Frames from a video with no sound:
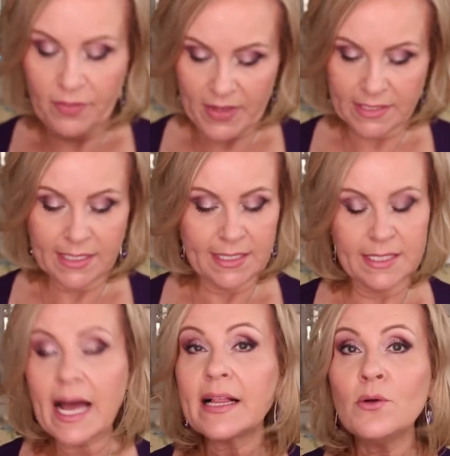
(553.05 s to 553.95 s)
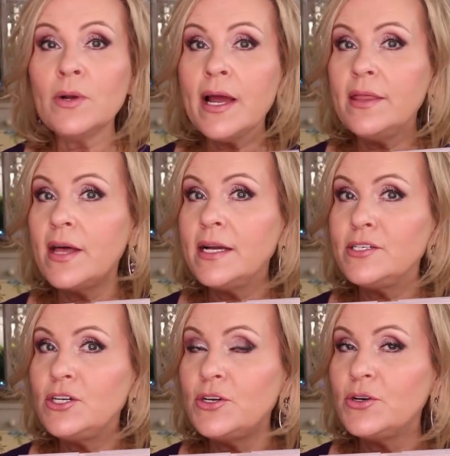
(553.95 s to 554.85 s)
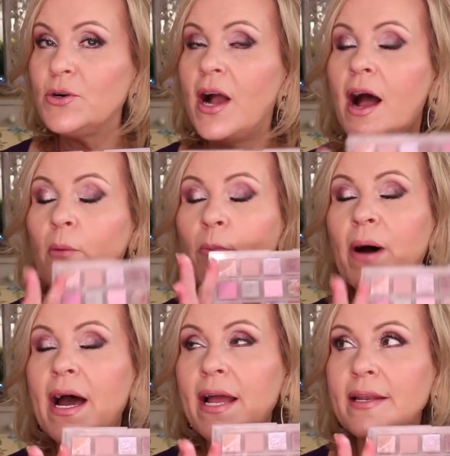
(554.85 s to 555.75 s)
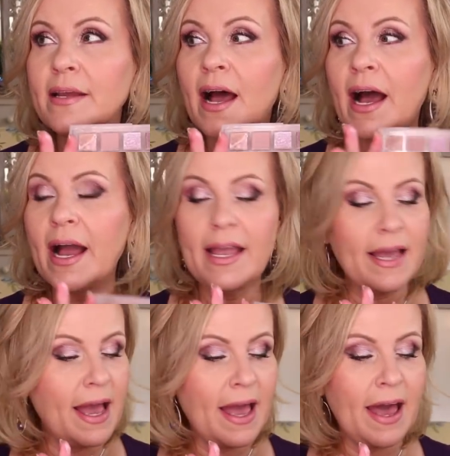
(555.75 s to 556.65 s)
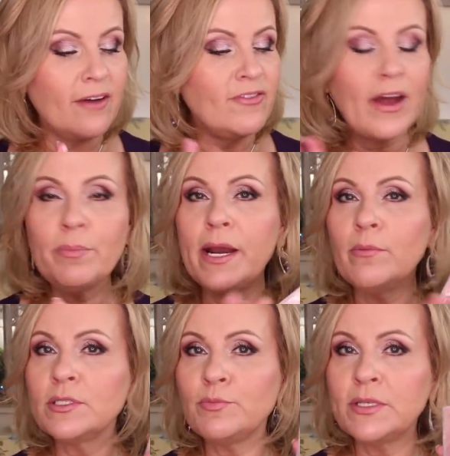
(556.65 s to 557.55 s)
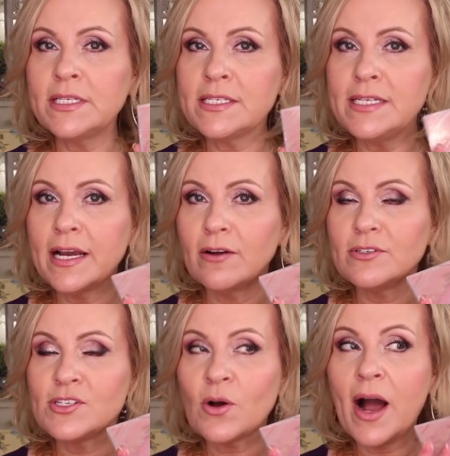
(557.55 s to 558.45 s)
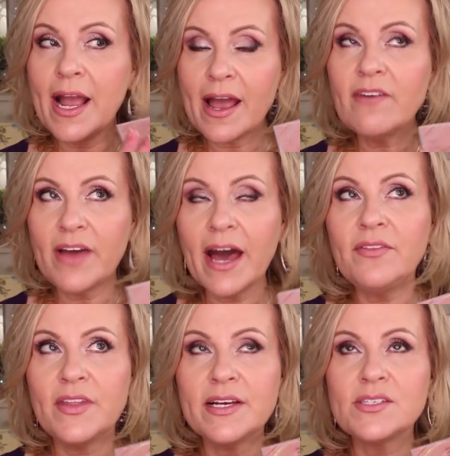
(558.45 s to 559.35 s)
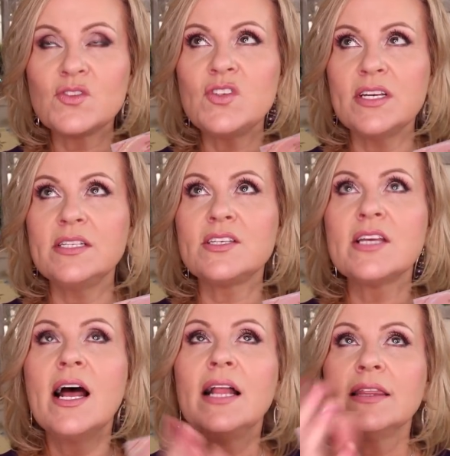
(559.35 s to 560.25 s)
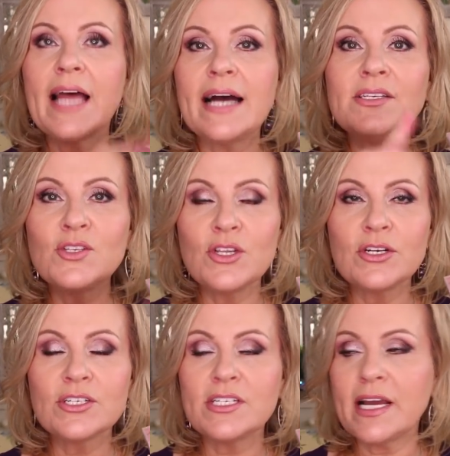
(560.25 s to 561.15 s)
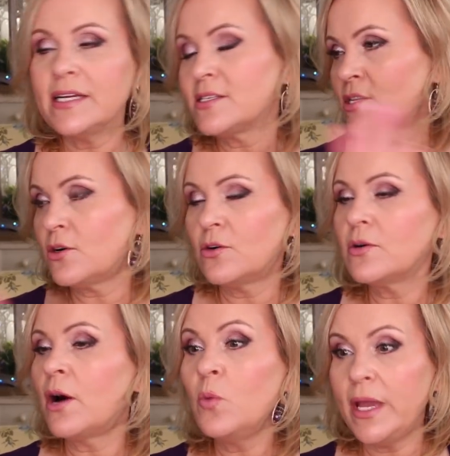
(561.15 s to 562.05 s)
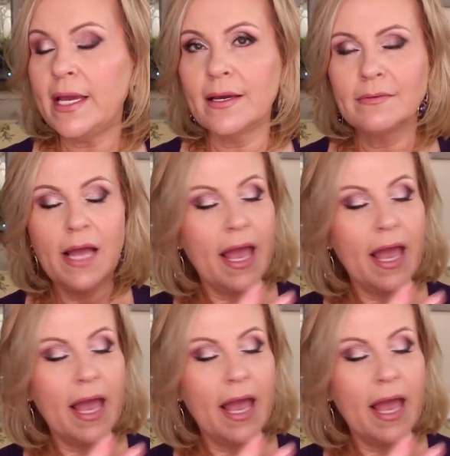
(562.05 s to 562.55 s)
that's exactly what I thought too, but I have not been able to put this down. So I have had this since last Thursday, so a week,